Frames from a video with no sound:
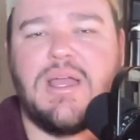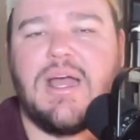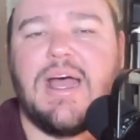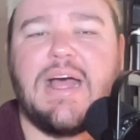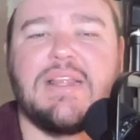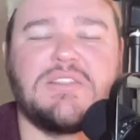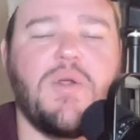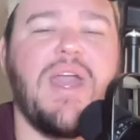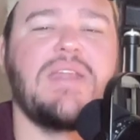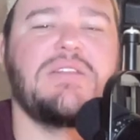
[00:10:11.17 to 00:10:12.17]
Let's go
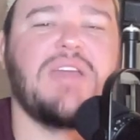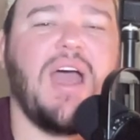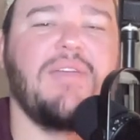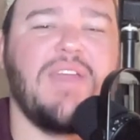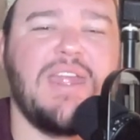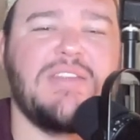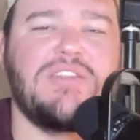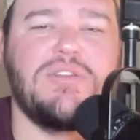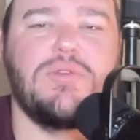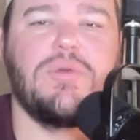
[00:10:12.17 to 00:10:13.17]
ahead and dive
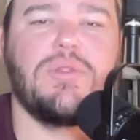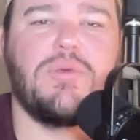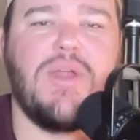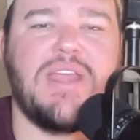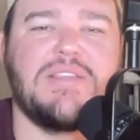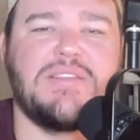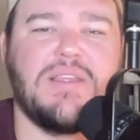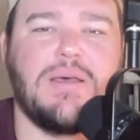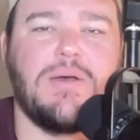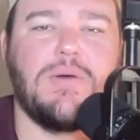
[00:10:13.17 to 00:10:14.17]
into the race,
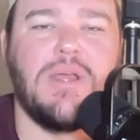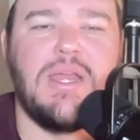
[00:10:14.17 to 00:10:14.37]
though.